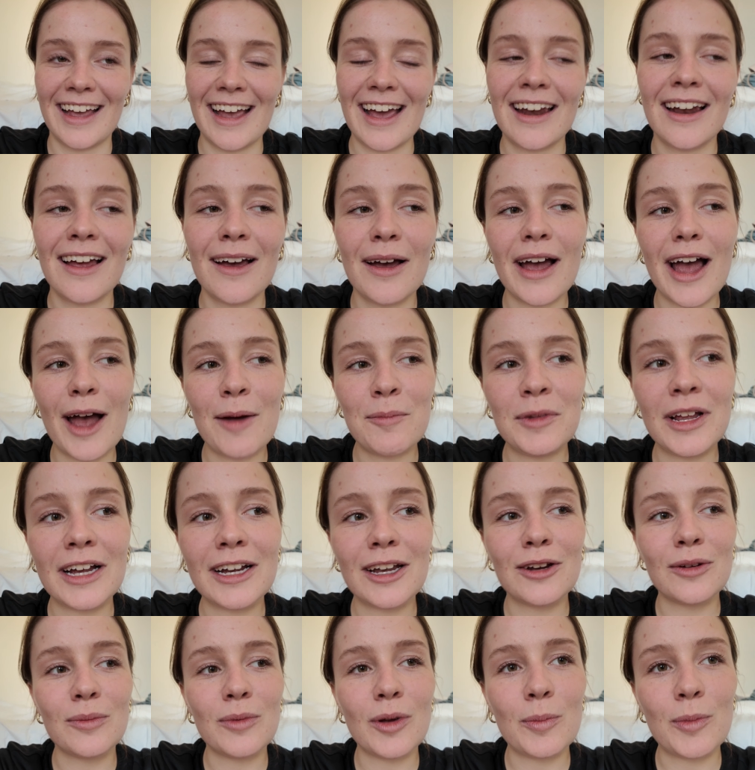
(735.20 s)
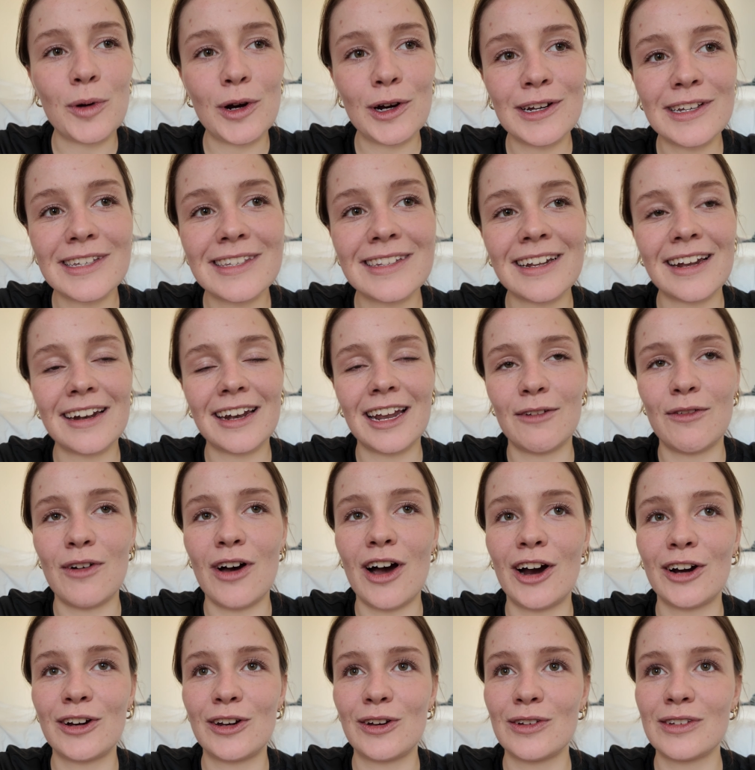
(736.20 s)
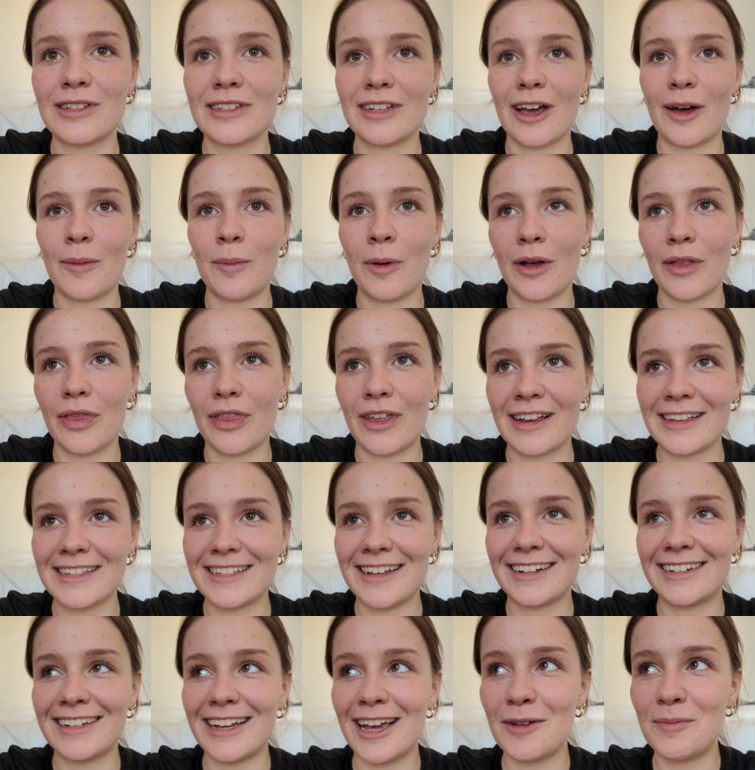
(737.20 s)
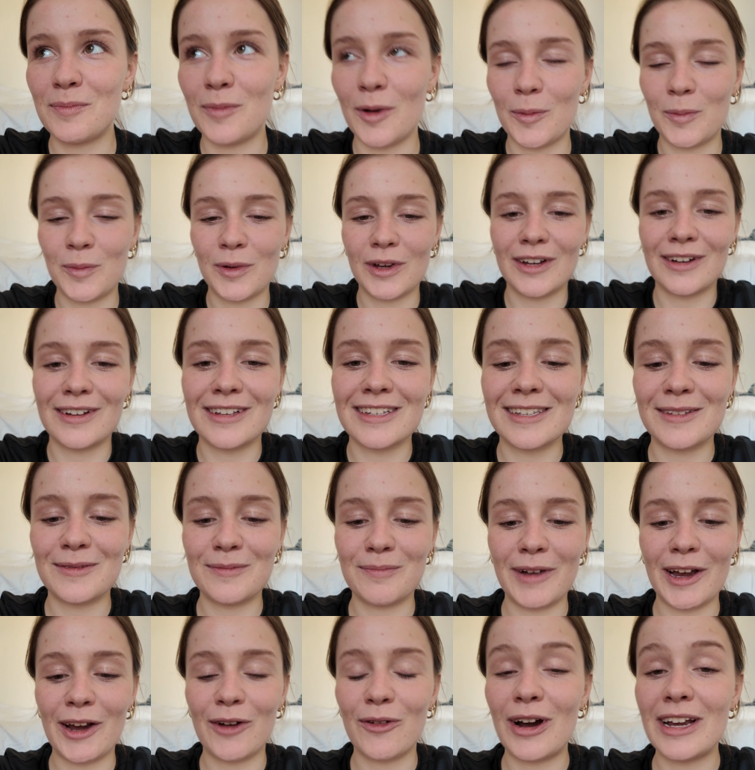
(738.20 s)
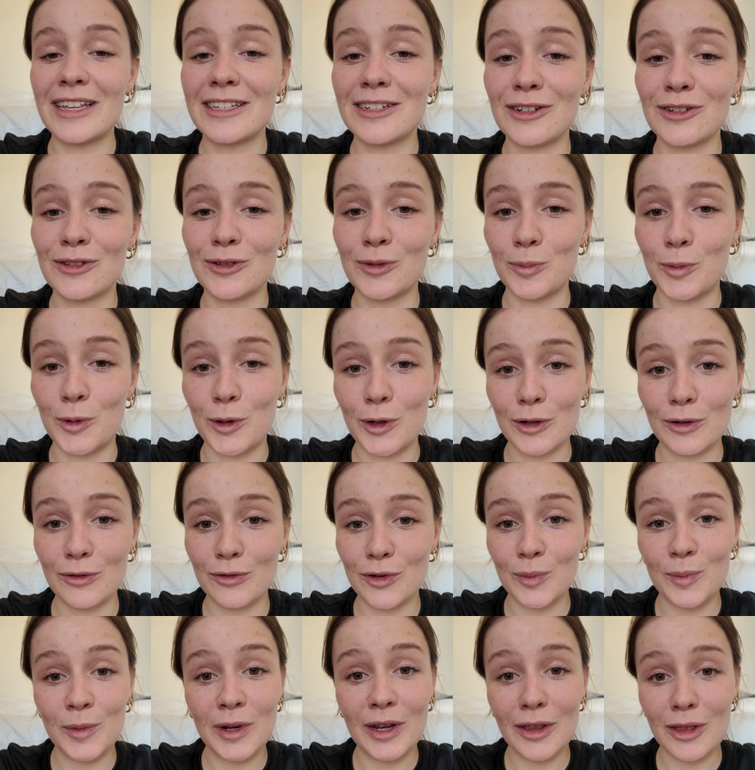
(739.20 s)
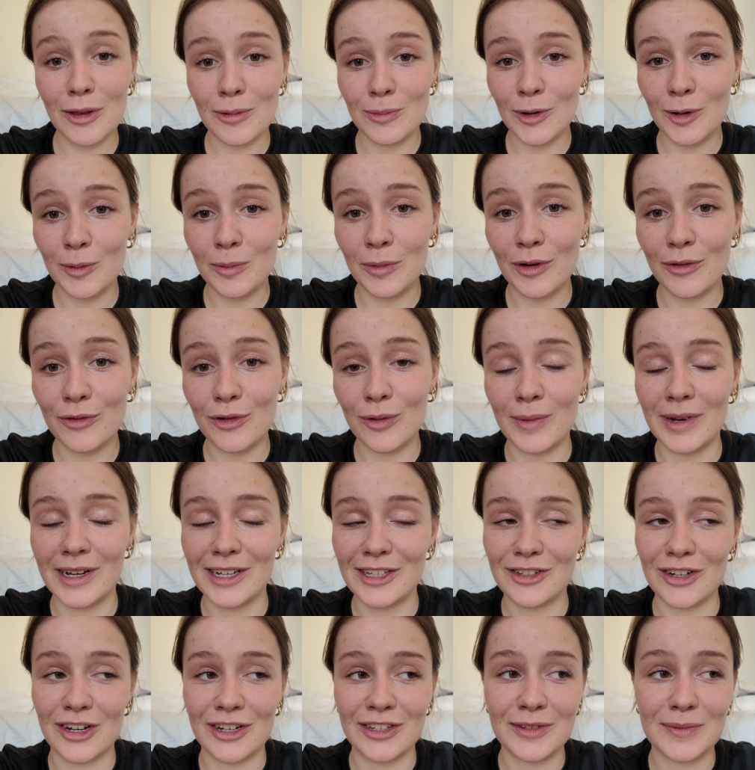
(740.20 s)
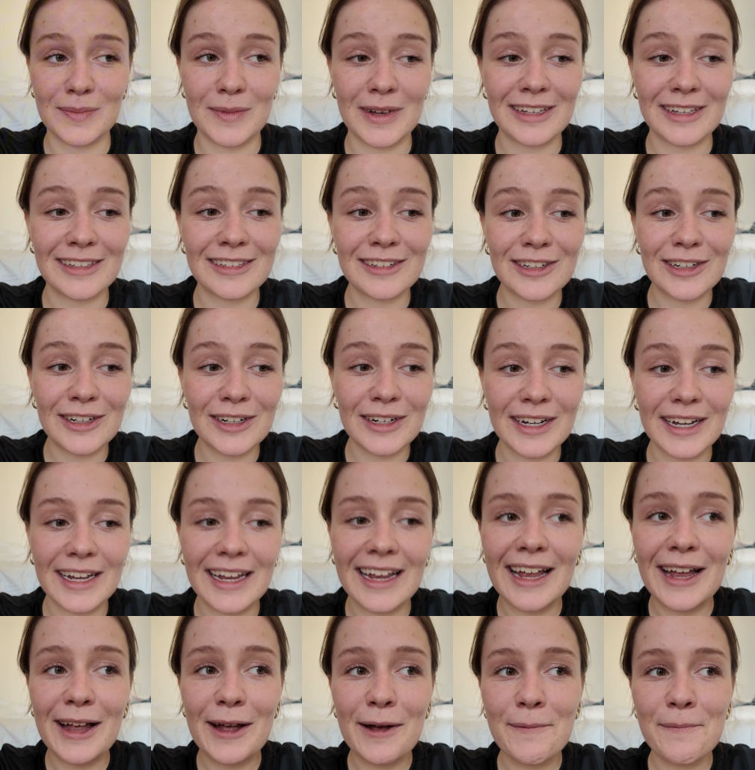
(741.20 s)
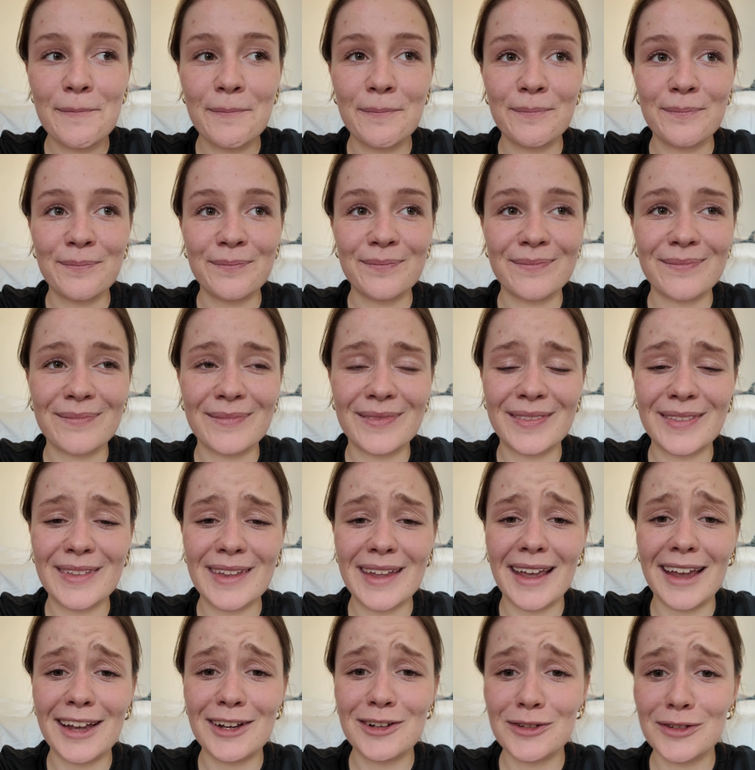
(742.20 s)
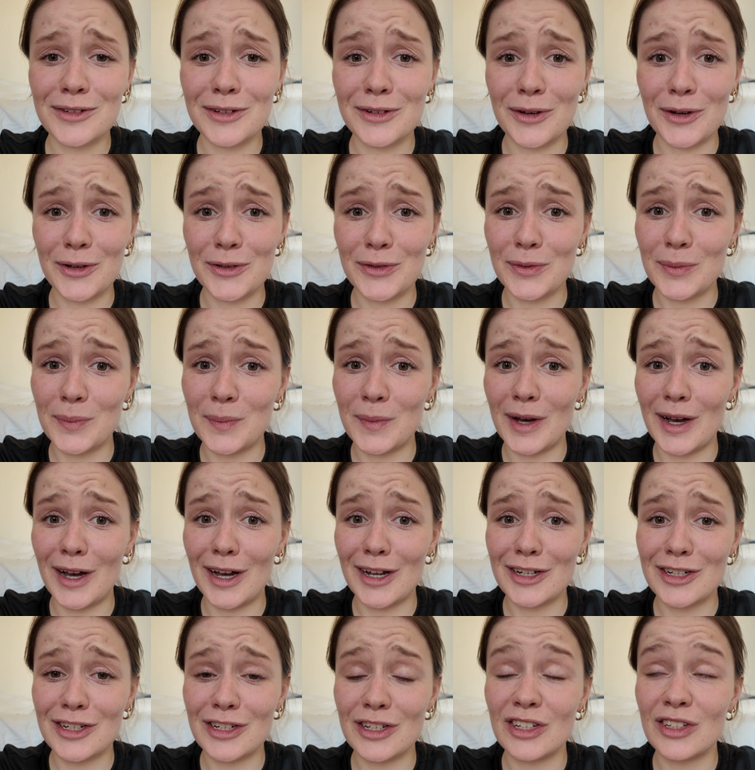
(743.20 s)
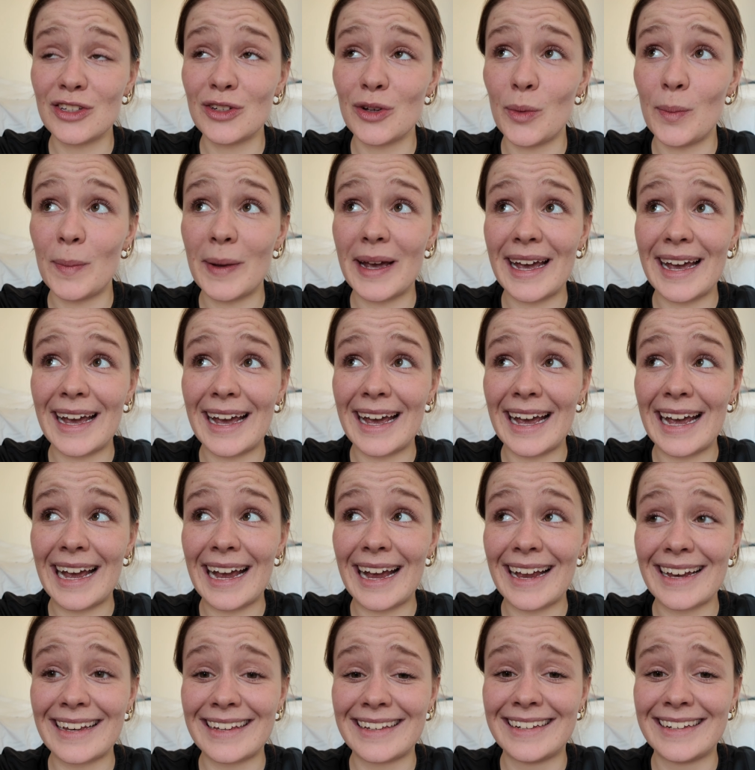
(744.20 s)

And I, I'm like an, a person that never argues about things like that, but because my grades are so important for me at the moment for my exchange semester, it doesn't annoy so much, so bad.